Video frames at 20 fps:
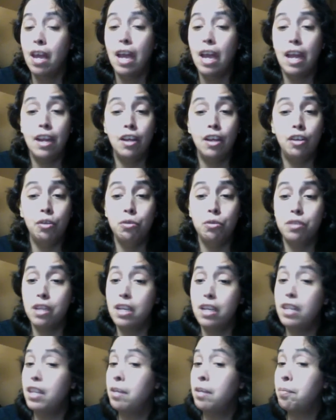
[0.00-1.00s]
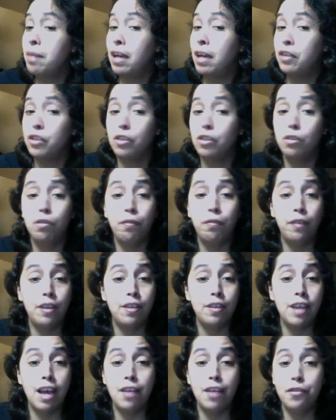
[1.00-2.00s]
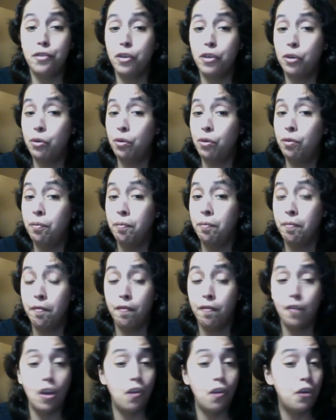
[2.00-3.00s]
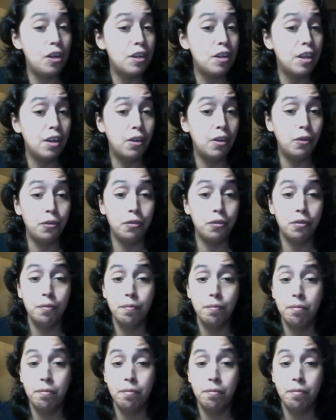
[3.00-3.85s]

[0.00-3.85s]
it includes anything magical, fantastical, fairy tales,